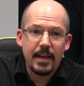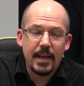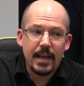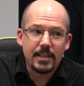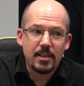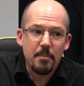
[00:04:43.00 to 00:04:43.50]

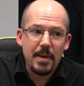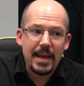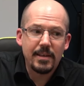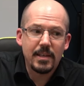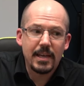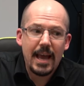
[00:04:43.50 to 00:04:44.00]
it's
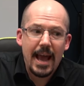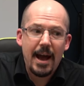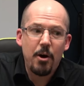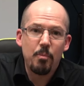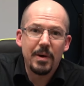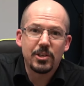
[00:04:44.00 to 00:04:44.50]
amazing
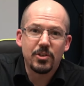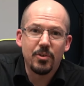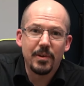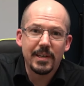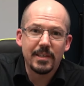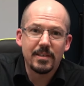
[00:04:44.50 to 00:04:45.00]
how much
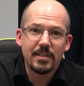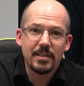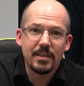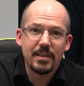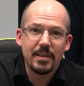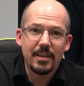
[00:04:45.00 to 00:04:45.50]
noise
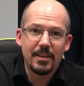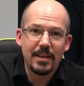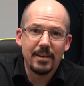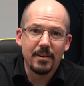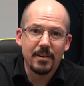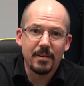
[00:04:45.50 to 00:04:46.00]
you
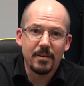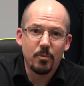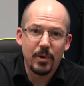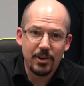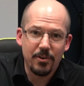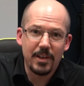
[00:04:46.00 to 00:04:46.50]
hear
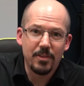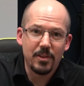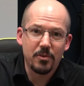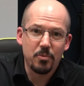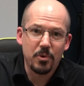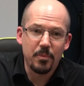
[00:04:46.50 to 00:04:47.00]
when you're in
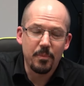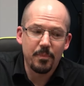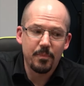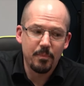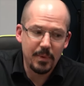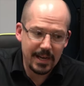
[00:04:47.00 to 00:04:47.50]
this room
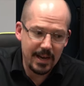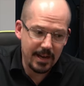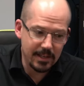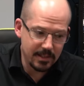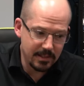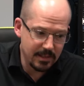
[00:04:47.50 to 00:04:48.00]

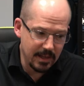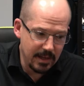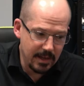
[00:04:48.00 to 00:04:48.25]
because